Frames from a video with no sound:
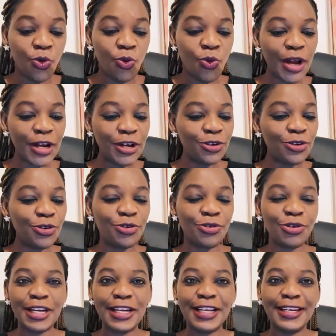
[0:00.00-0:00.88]
What do you
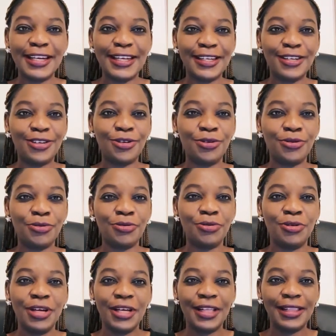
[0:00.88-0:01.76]
really need to do?
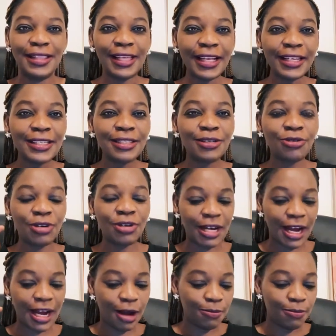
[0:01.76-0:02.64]
Let's
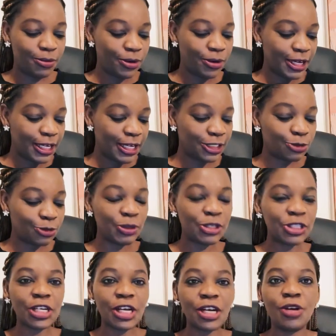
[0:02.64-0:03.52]
recap,
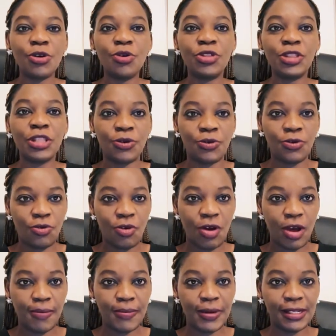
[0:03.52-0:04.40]
especially on the
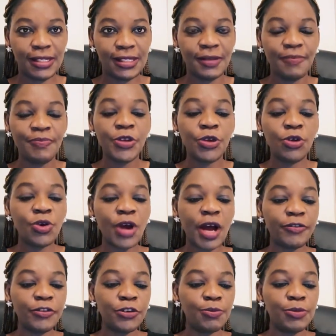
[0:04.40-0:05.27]
requirements. You
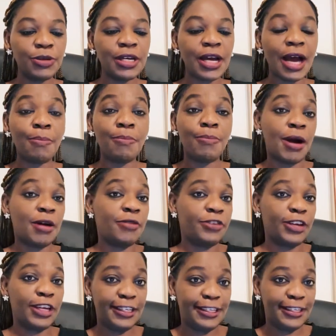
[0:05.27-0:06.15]
have to be above
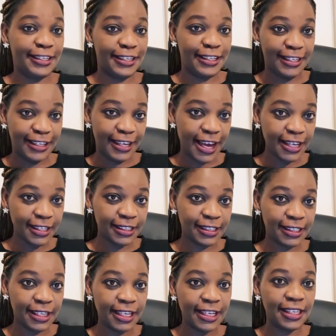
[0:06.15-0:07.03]
18
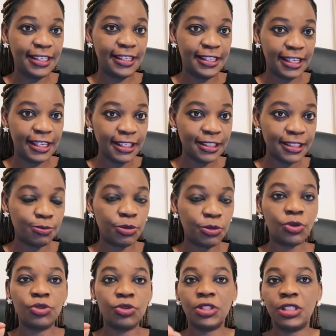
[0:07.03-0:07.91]
years, yes,
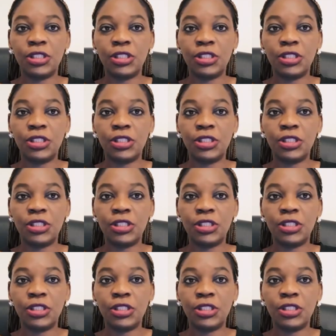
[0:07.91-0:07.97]
because